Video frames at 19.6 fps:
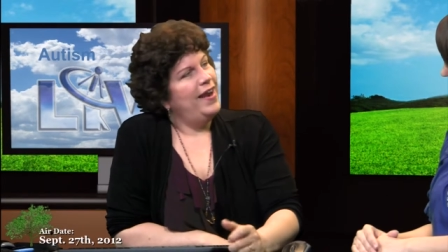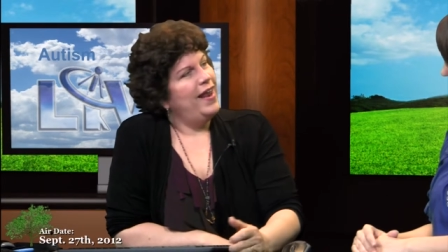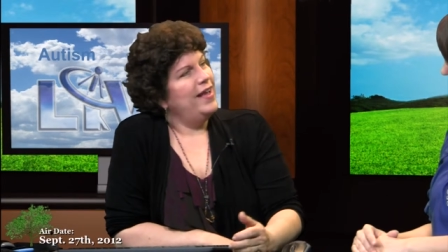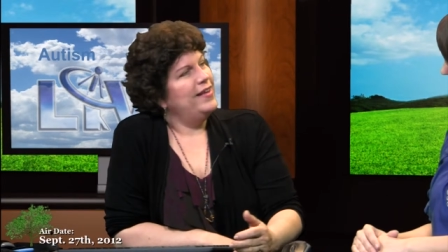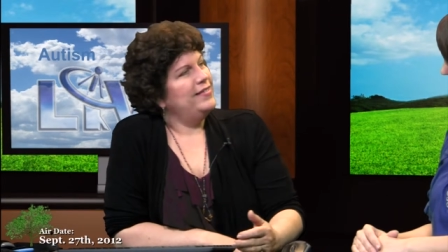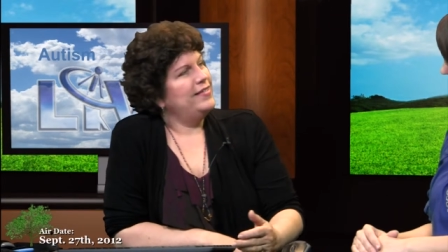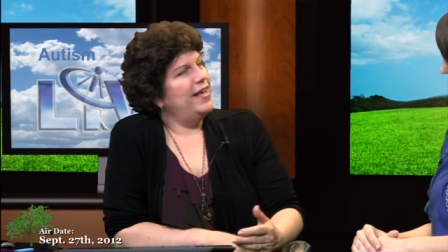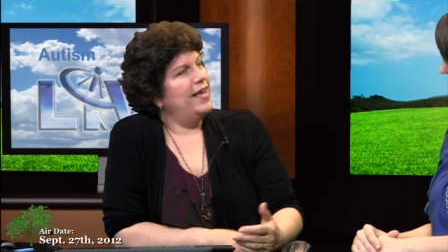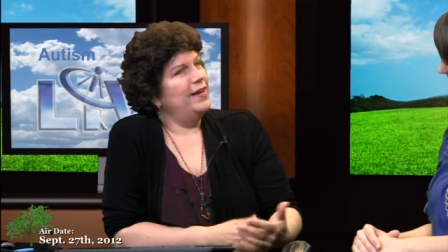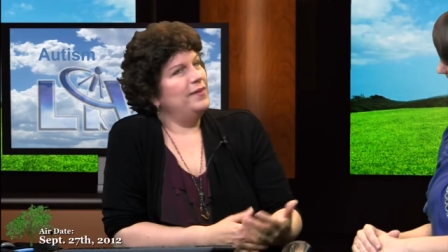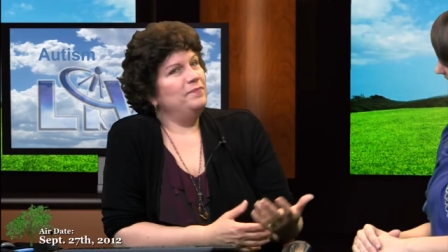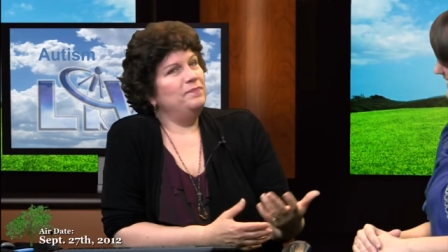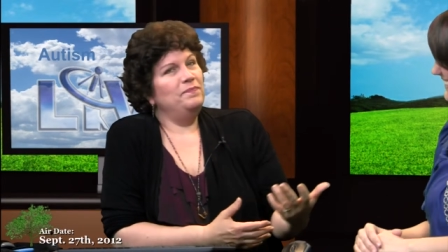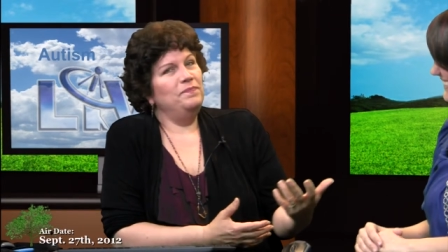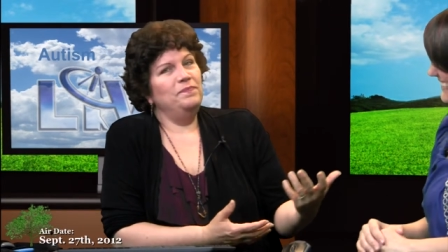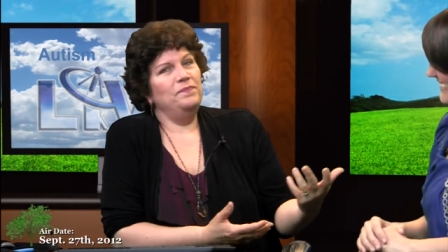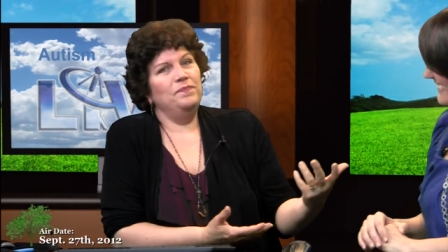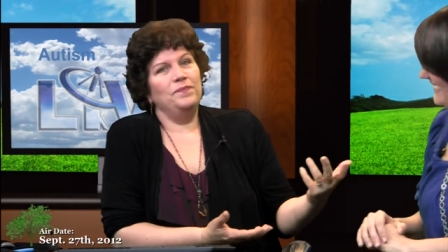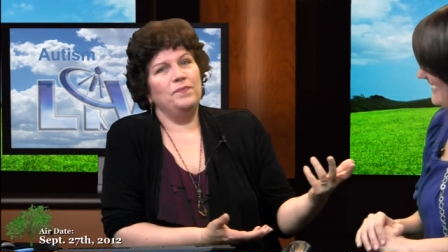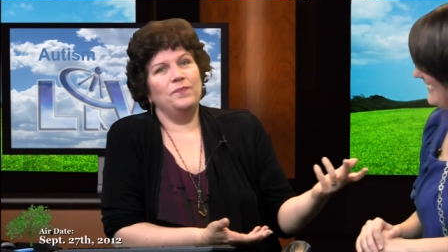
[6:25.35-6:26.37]
i said
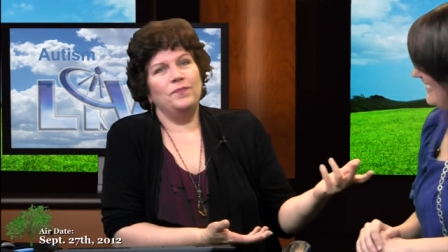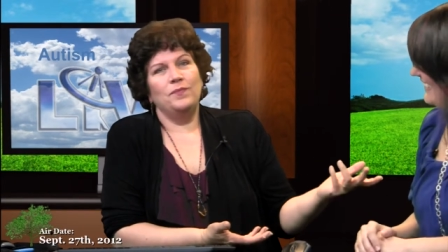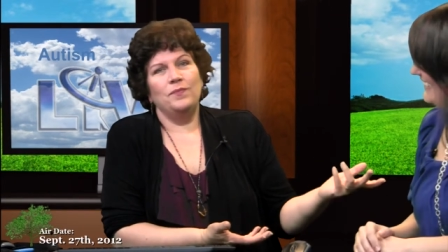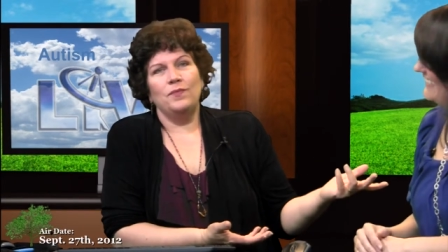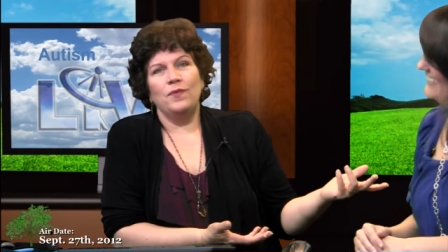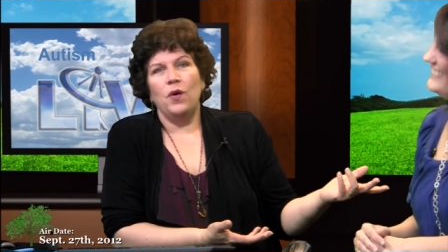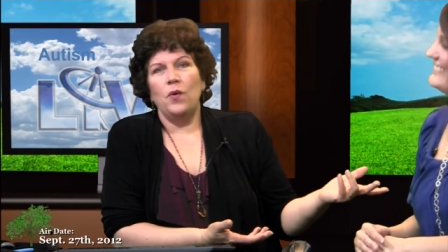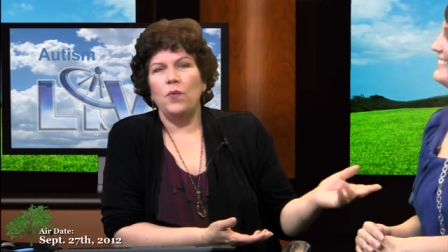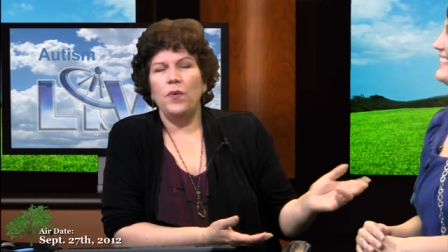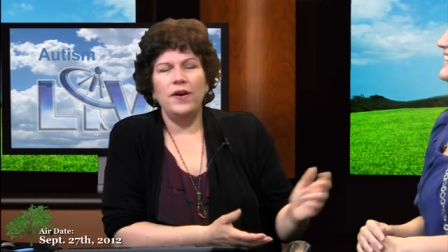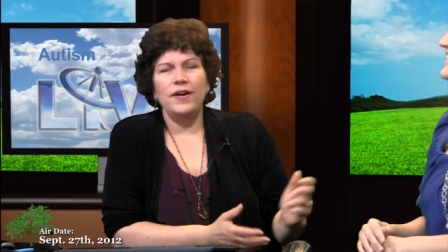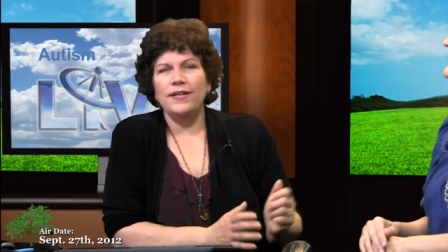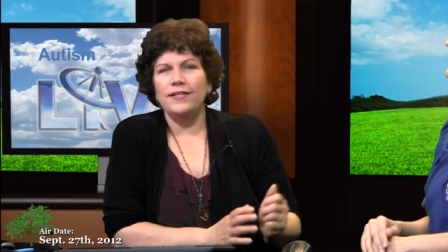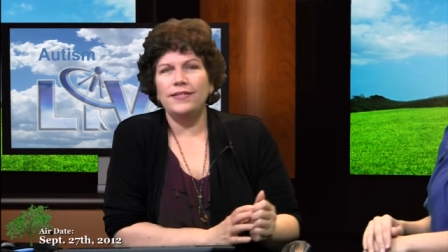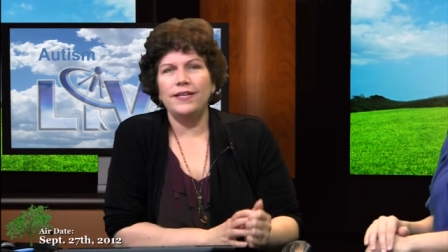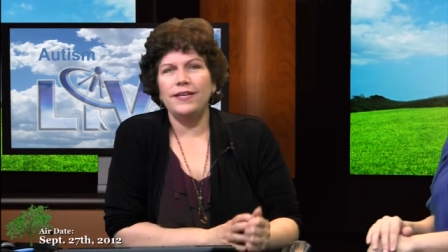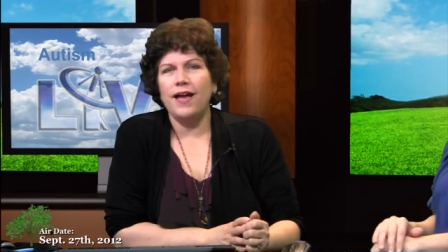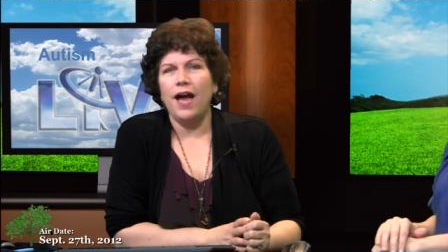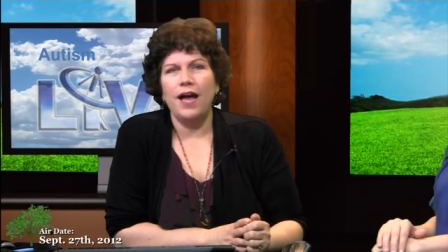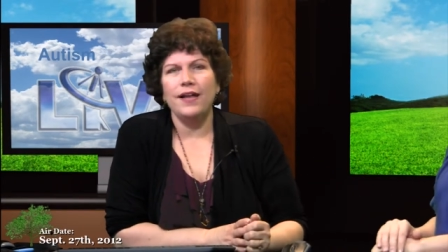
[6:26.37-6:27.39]
mm, where
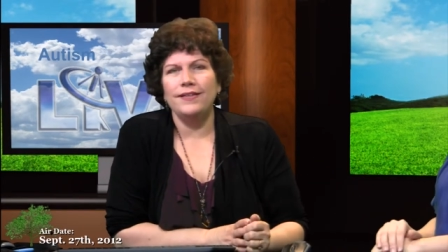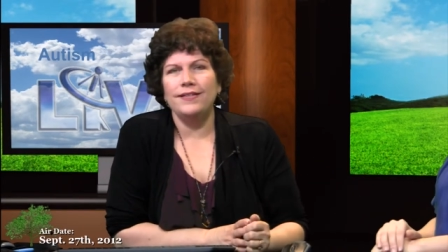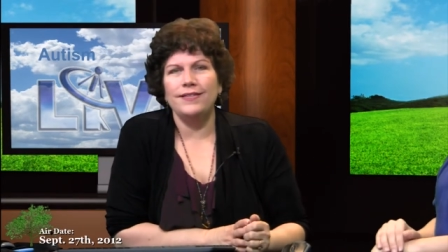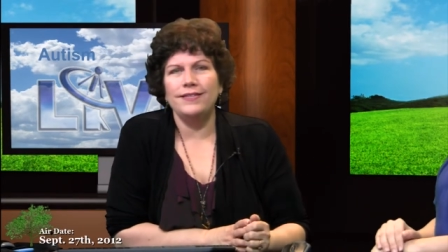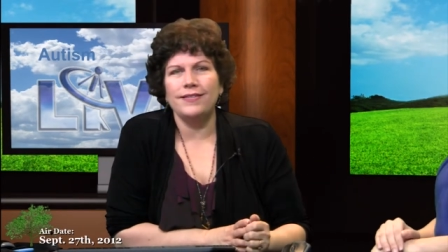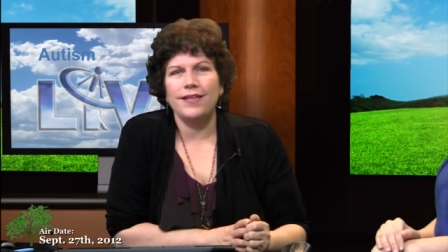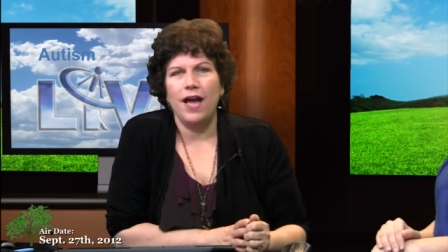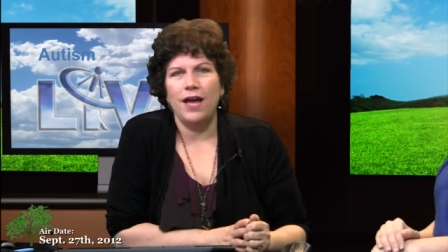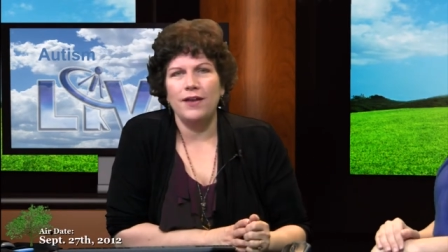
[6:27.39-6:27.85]
has he gotten this